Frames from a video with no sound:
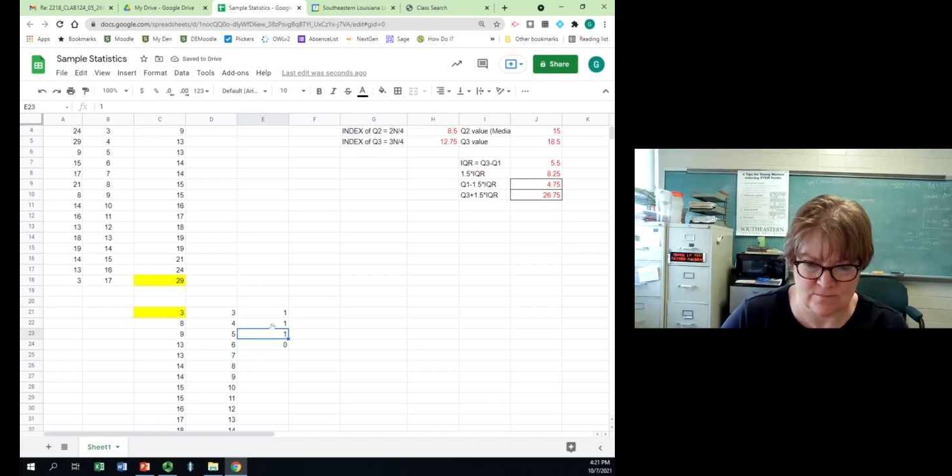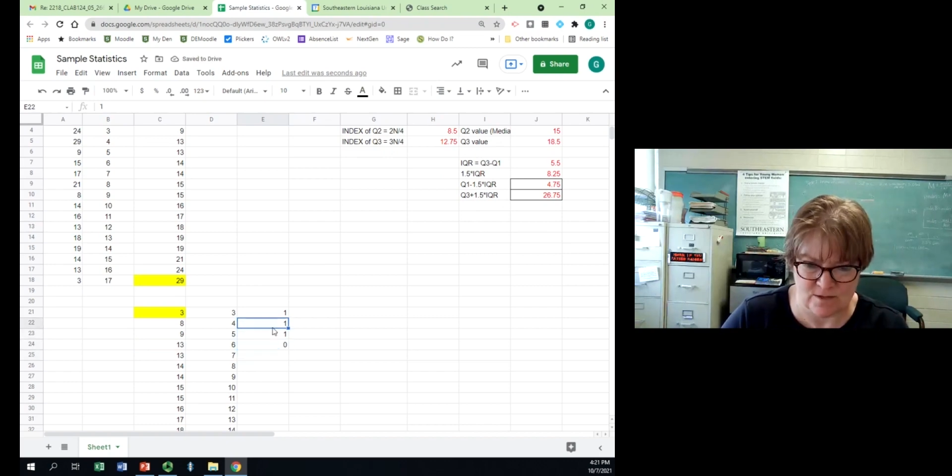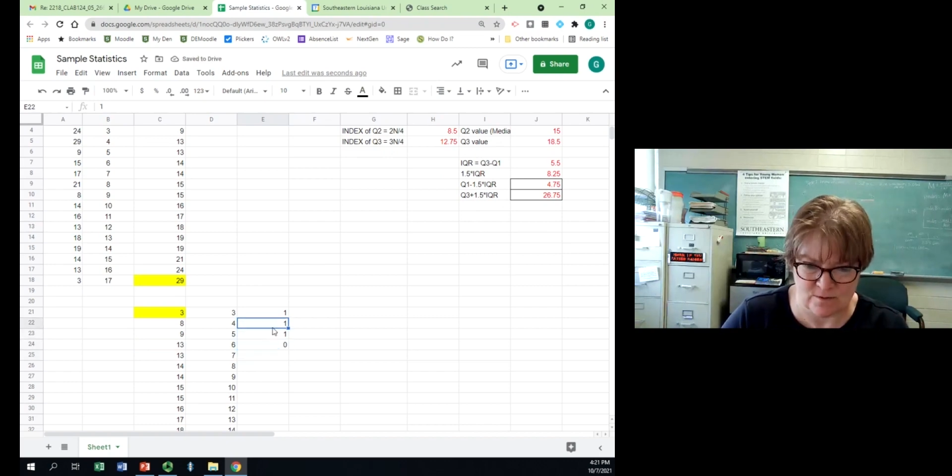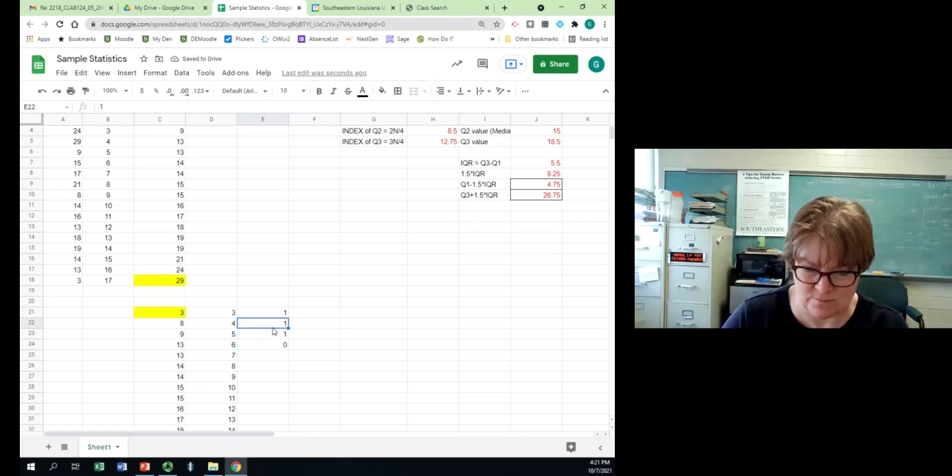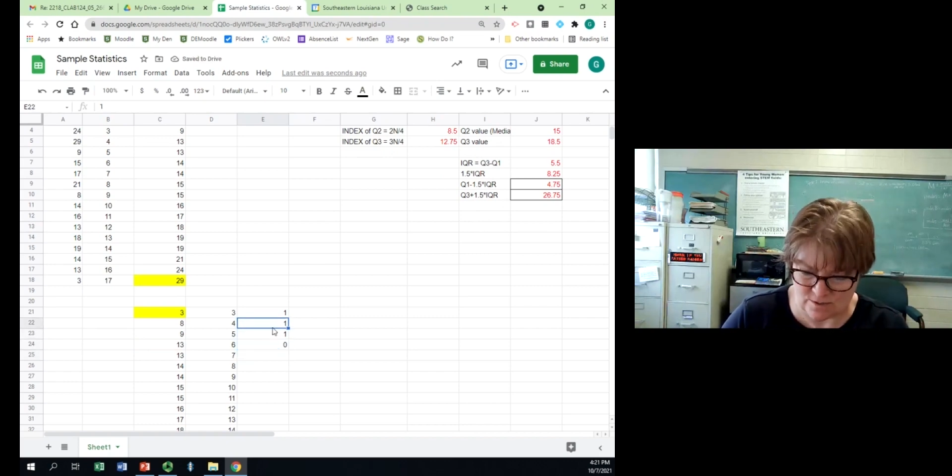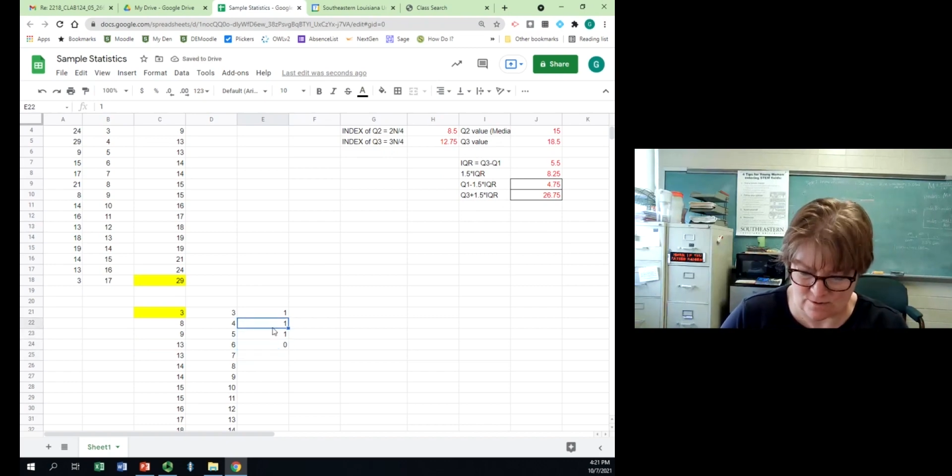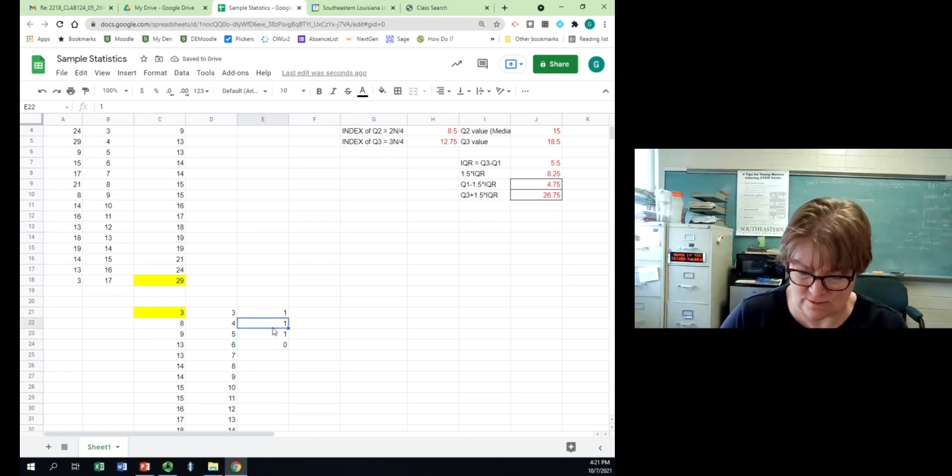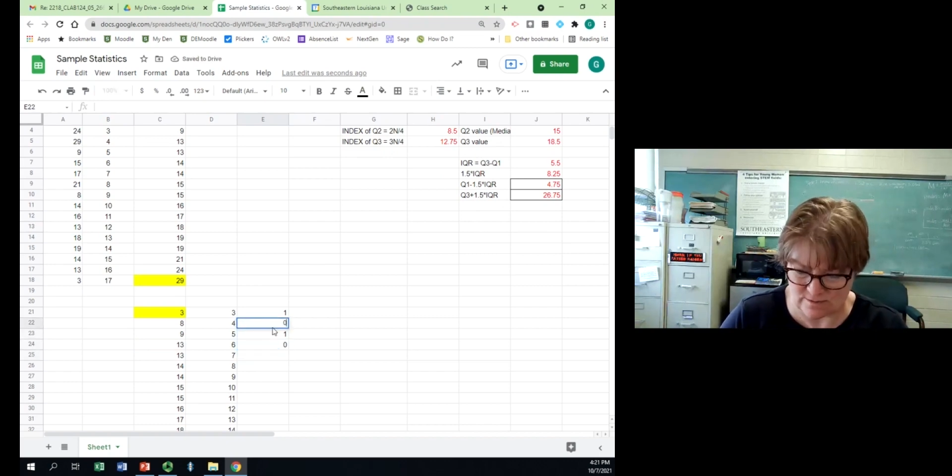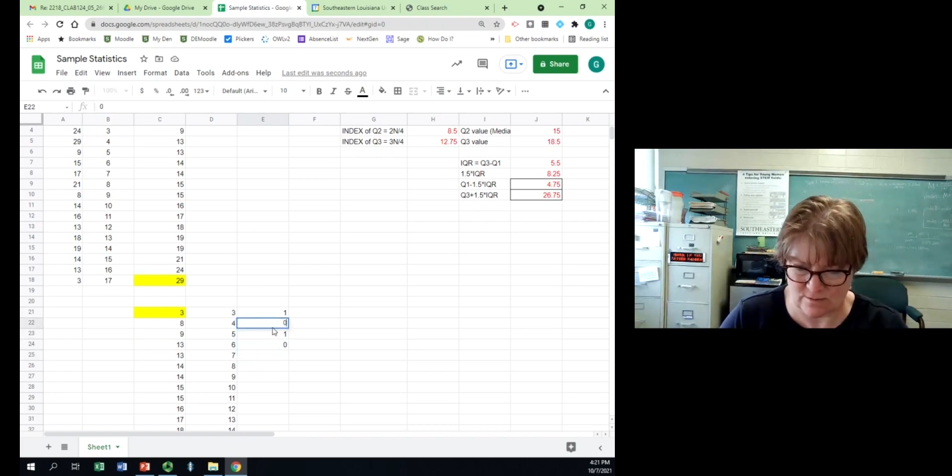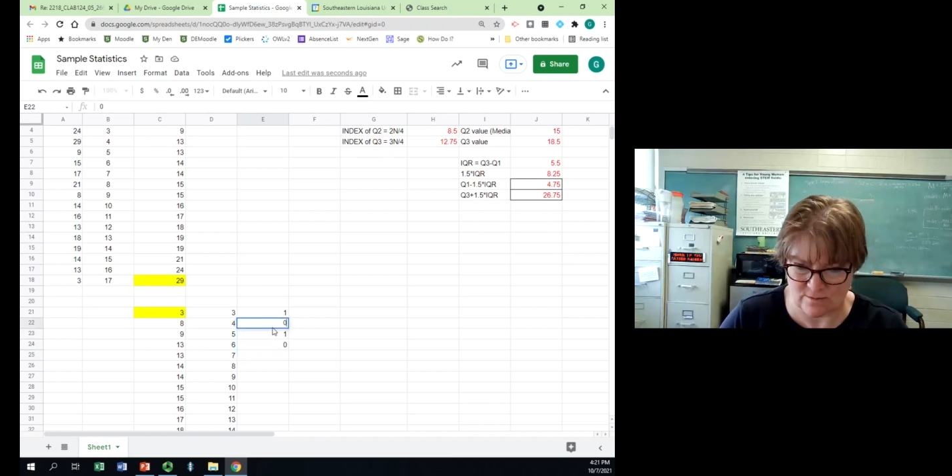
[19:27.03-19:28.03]
Nope,
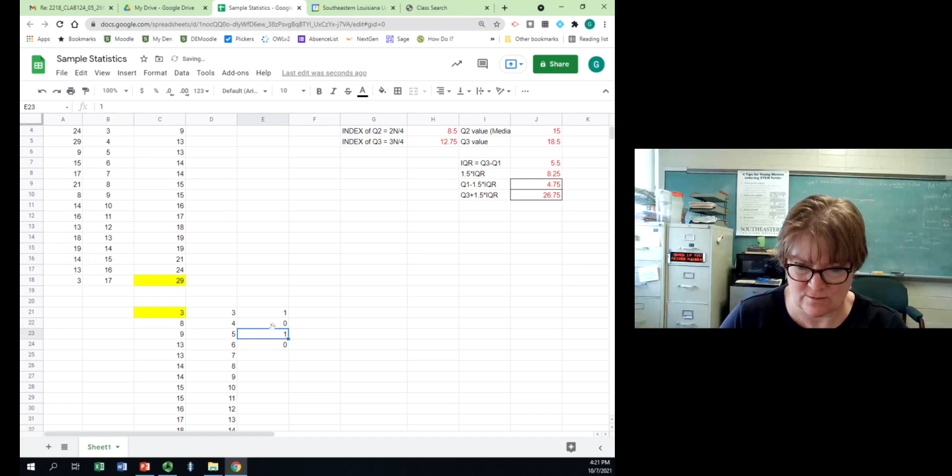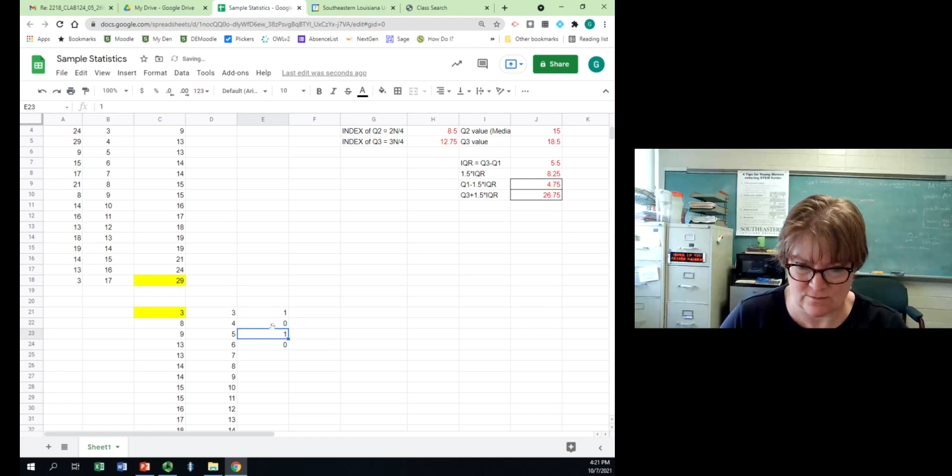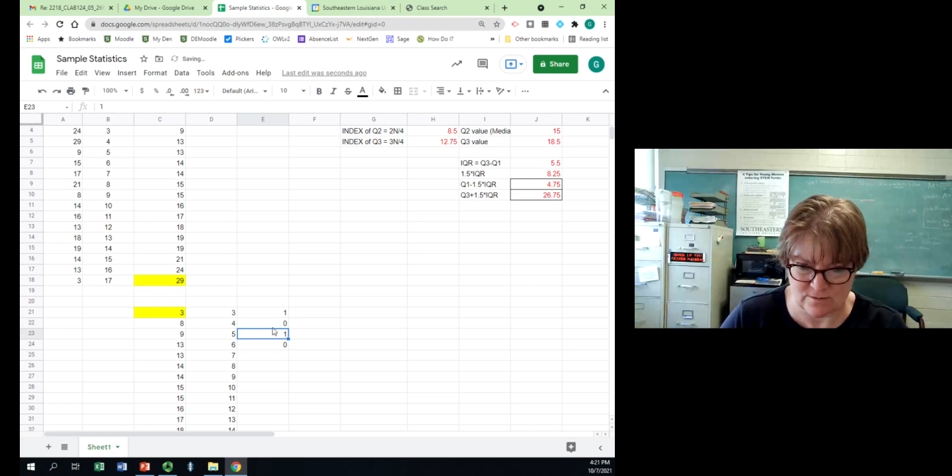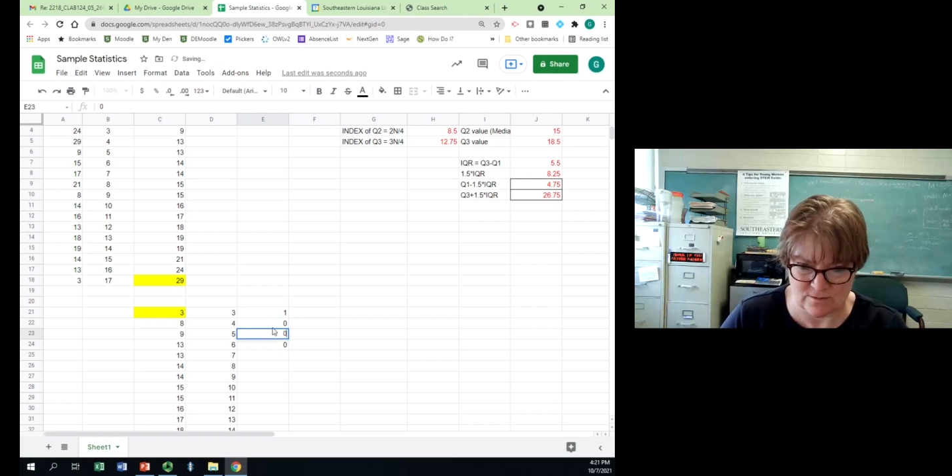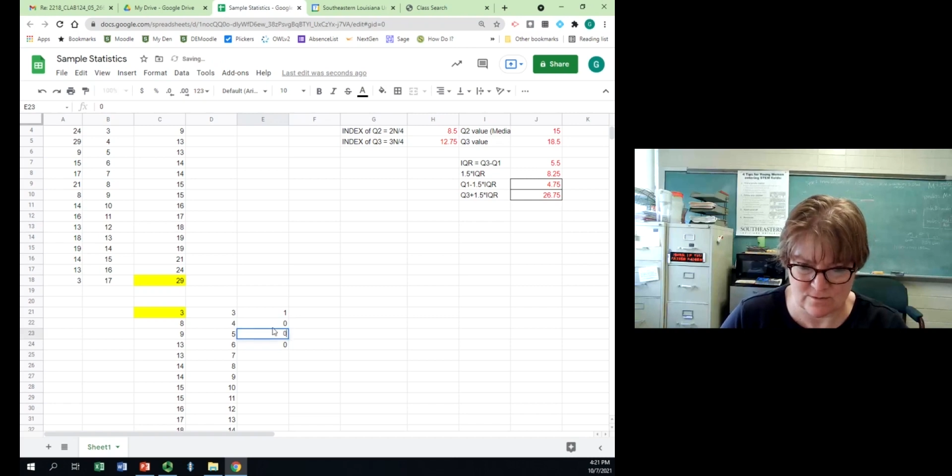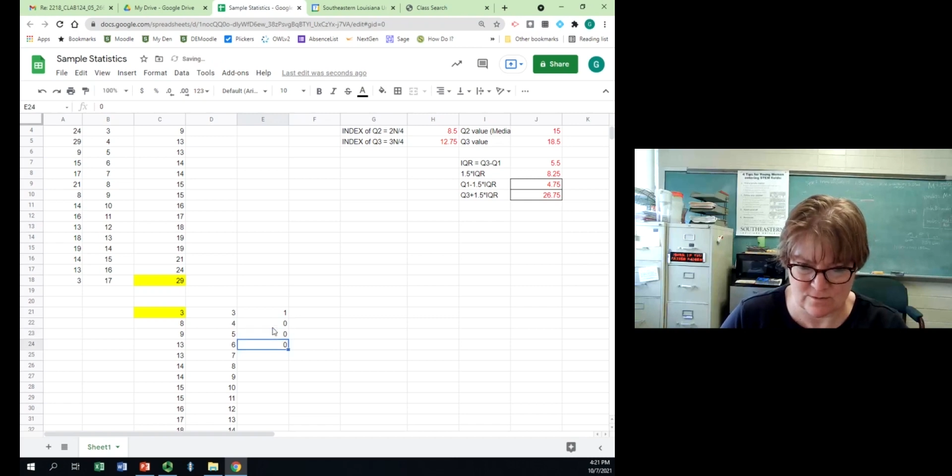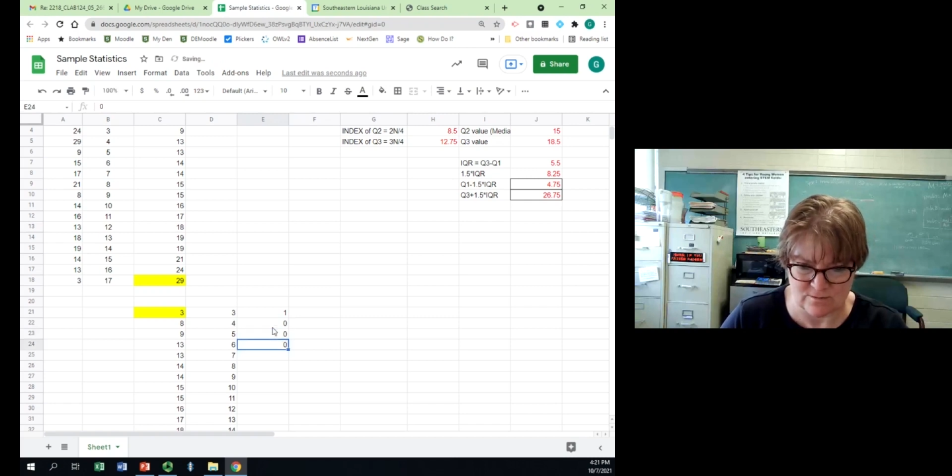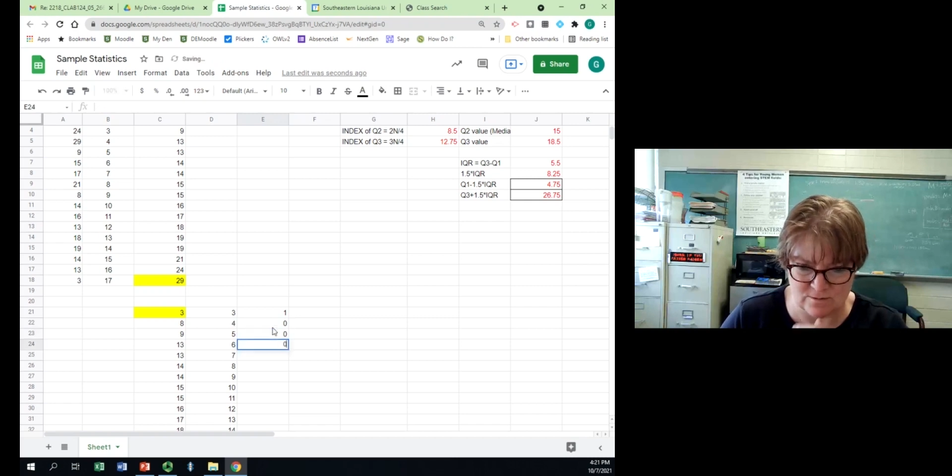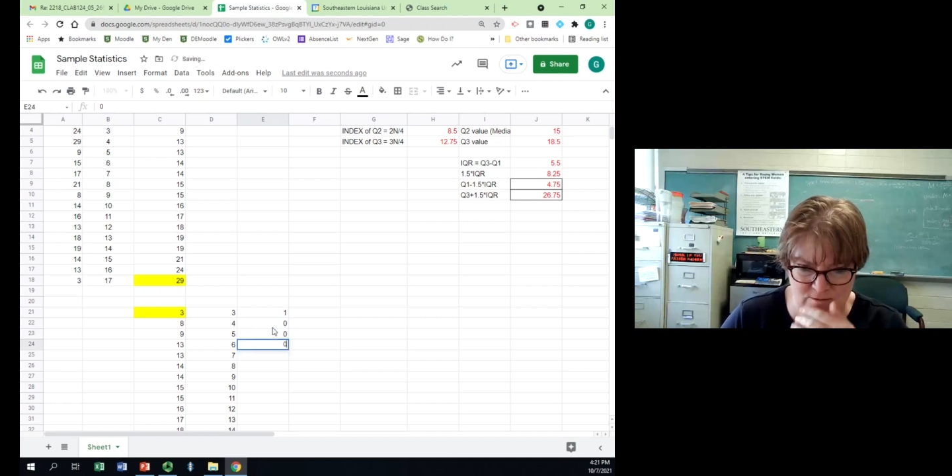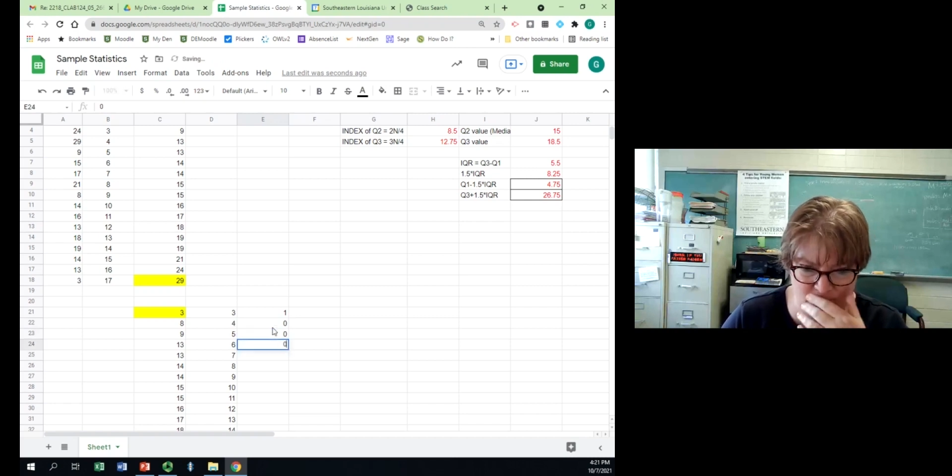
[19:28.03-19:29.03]
sorry, 0, 0,
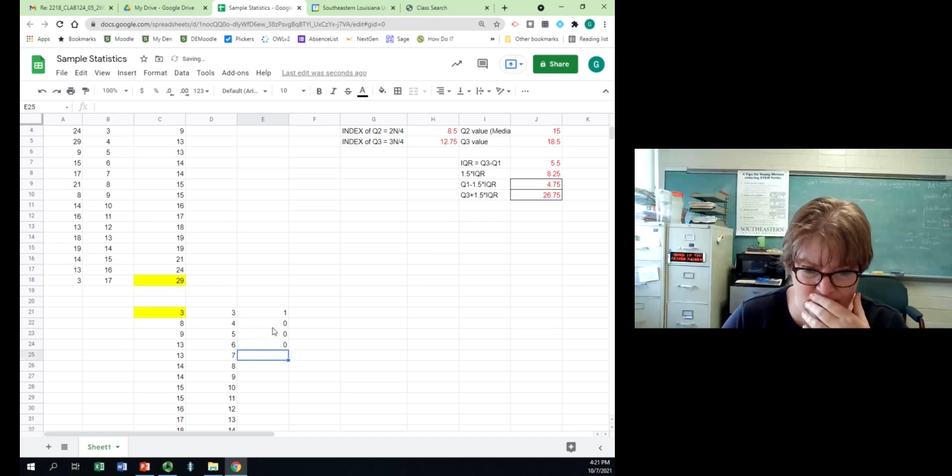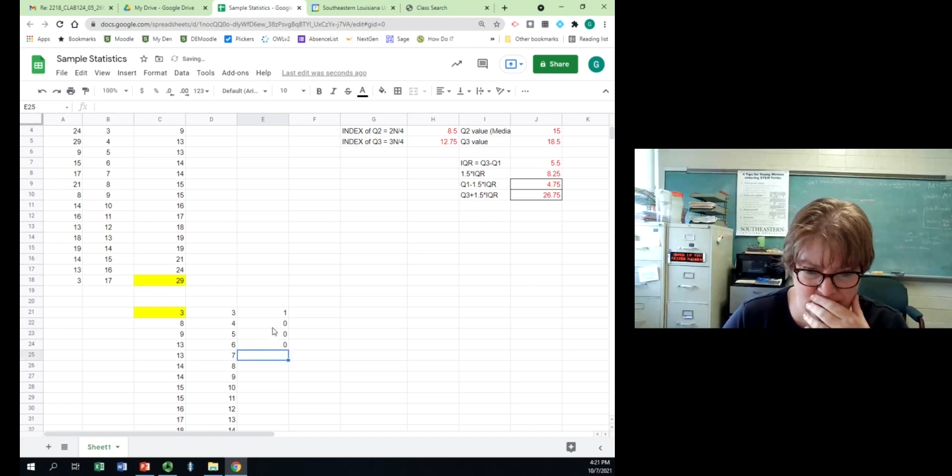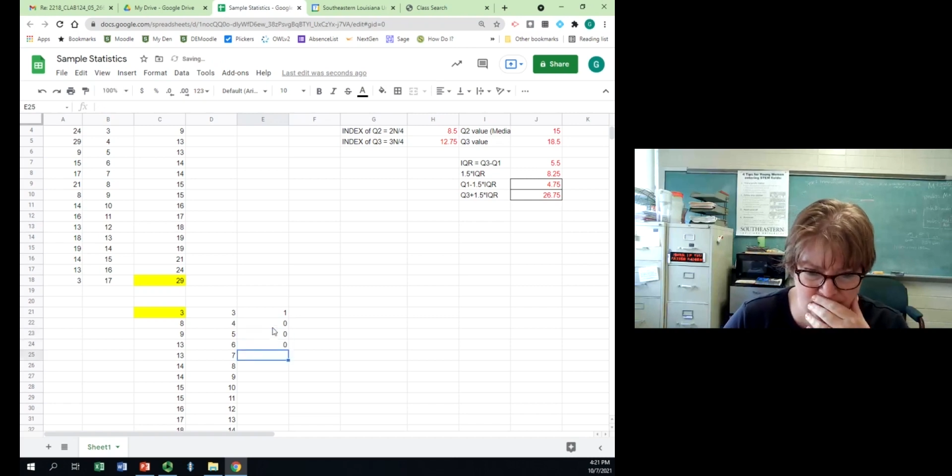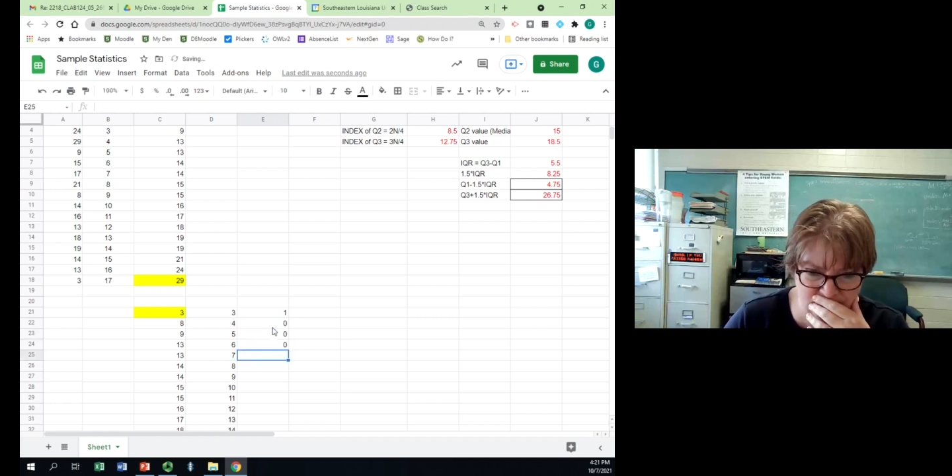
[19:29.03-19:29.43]
0.